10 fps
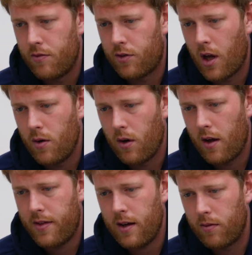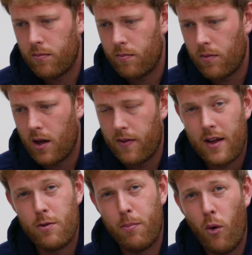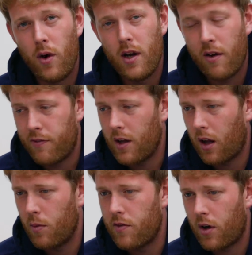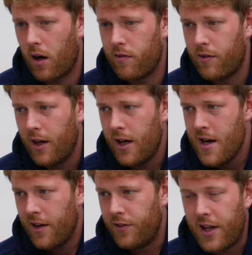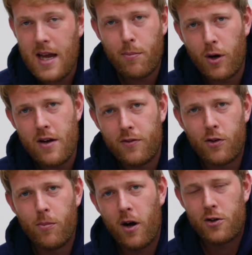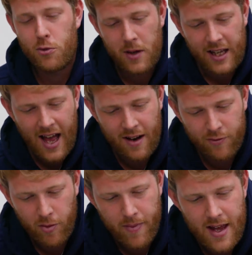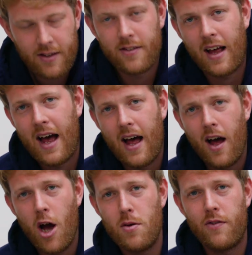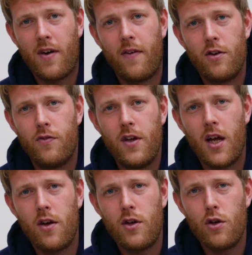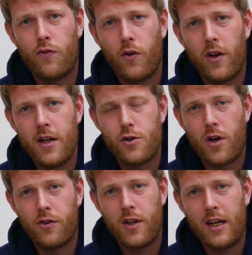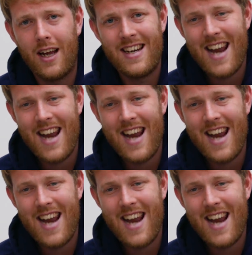So I think at this point I feel like we've kind of debriefed as much as we can from this. I hope you found this video useful and interesting.